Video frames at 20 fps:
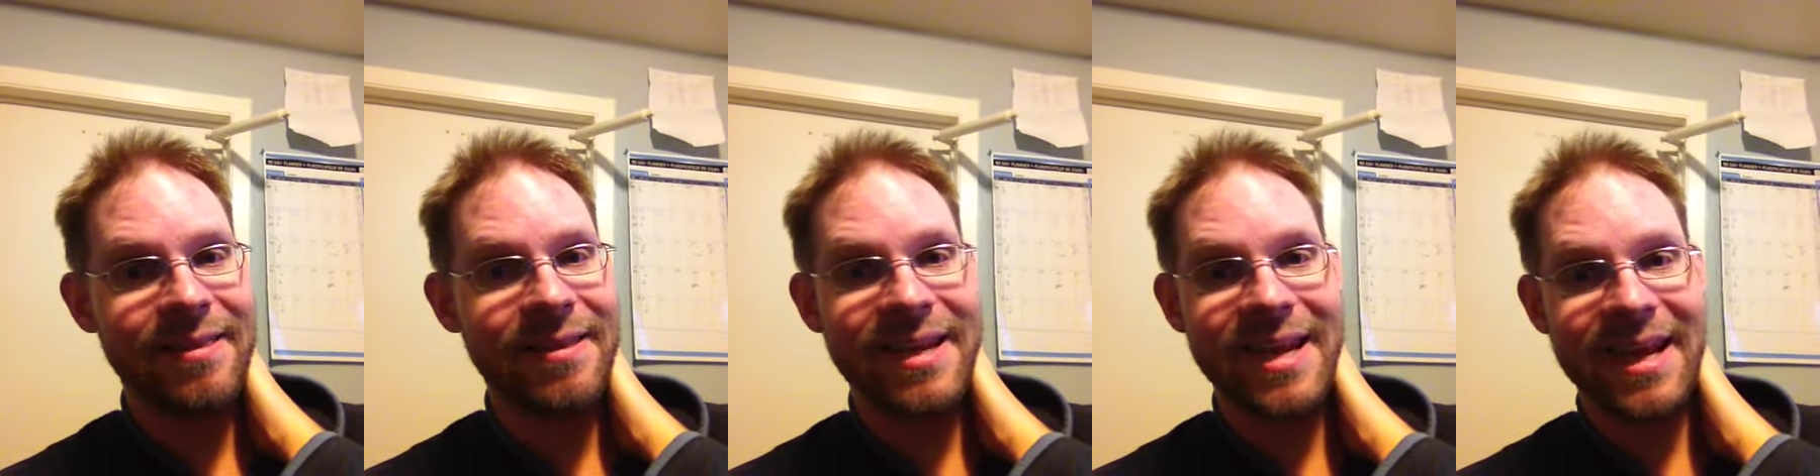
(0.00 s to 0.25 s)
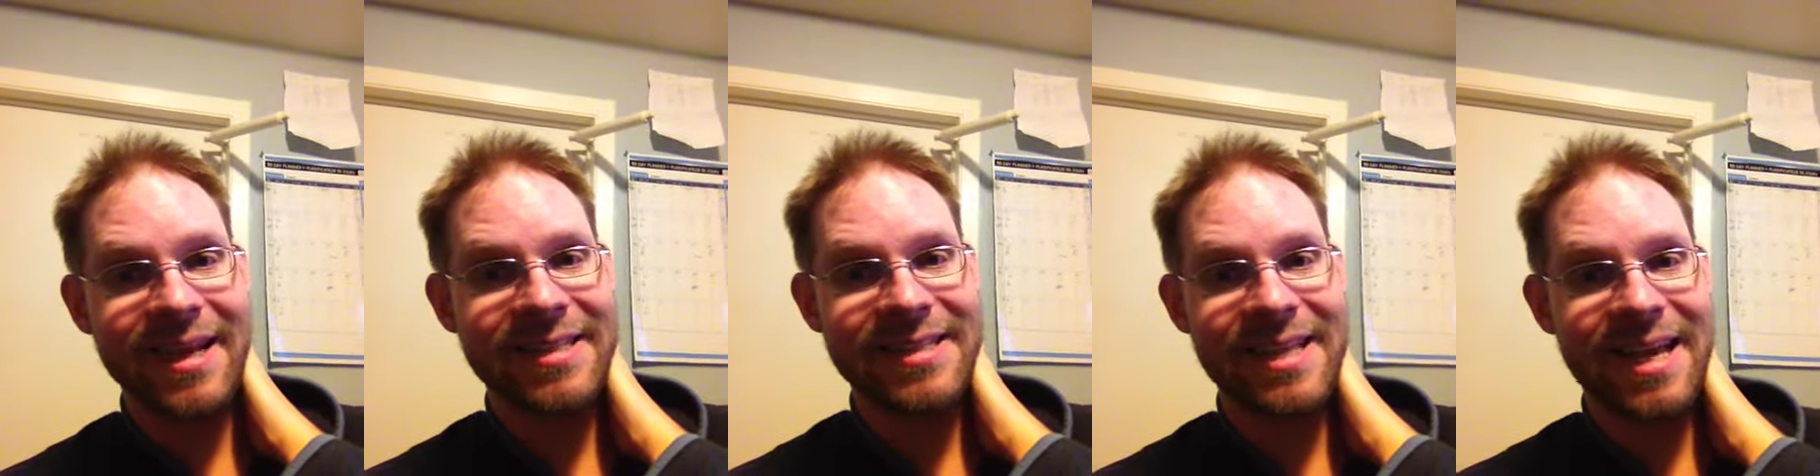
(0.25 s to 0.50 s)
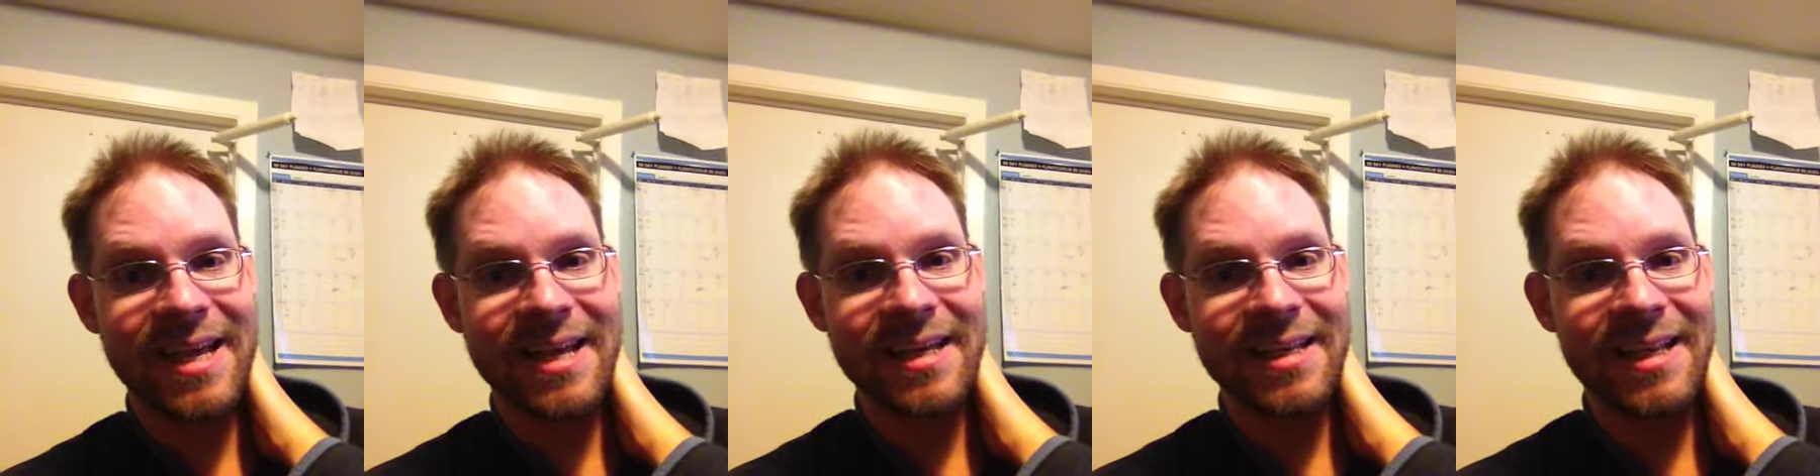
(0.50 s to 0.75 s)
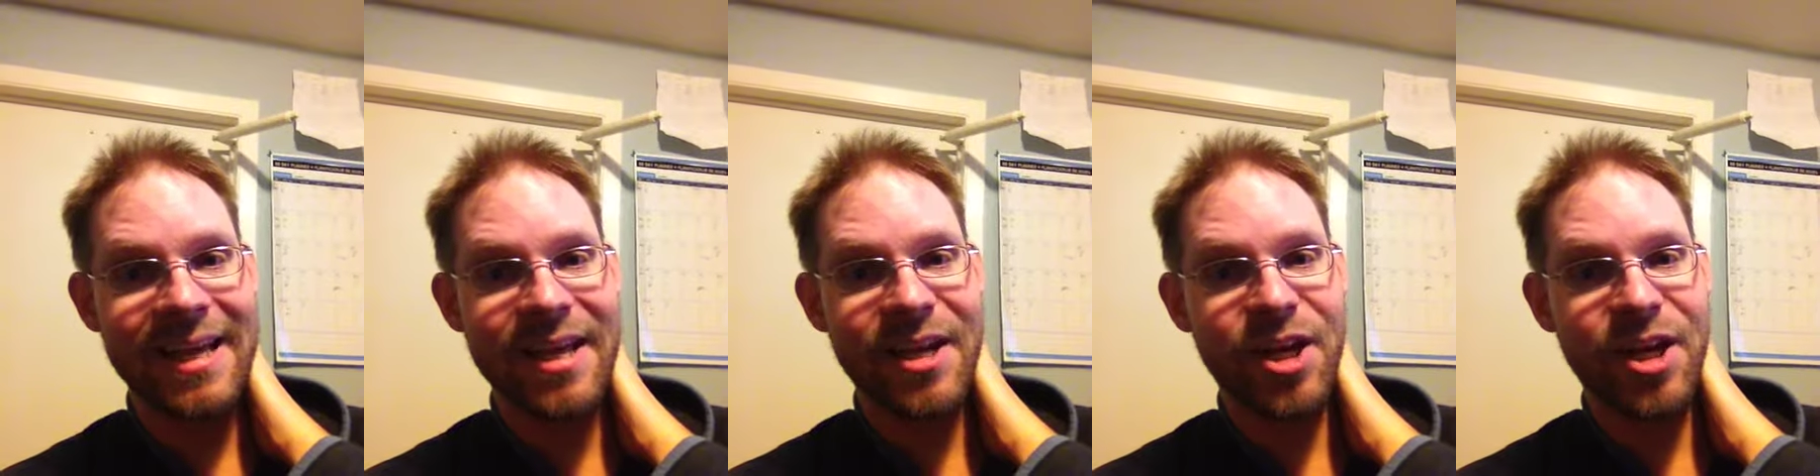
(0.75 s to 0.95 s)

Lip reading: the next skating day